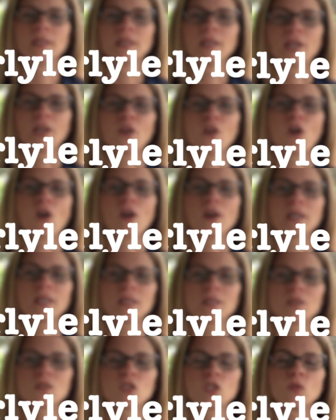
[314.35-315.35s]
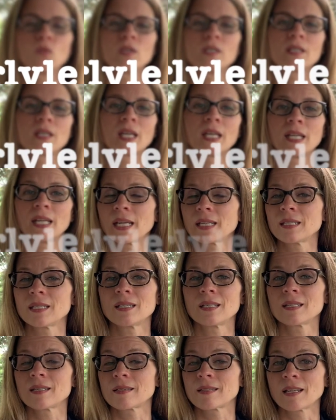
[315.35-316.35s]
an artist who was
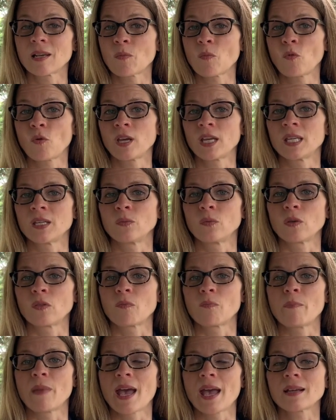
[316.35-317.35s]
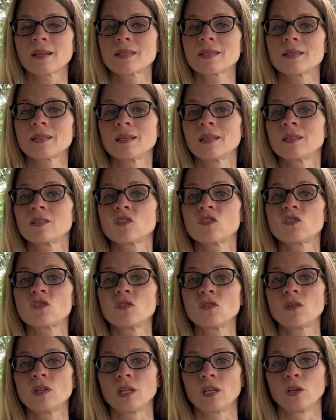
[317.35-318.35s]
connected in some way with Mack Sennett's
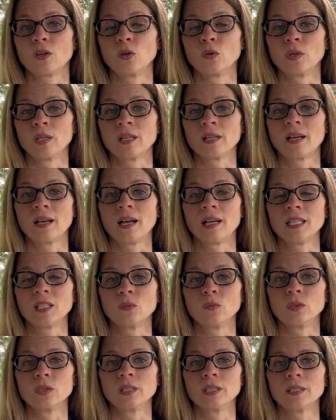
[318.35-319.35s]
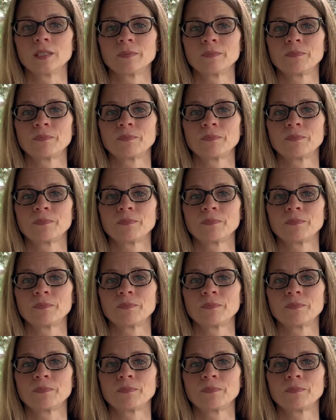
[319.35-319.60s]
studio in Hollywood.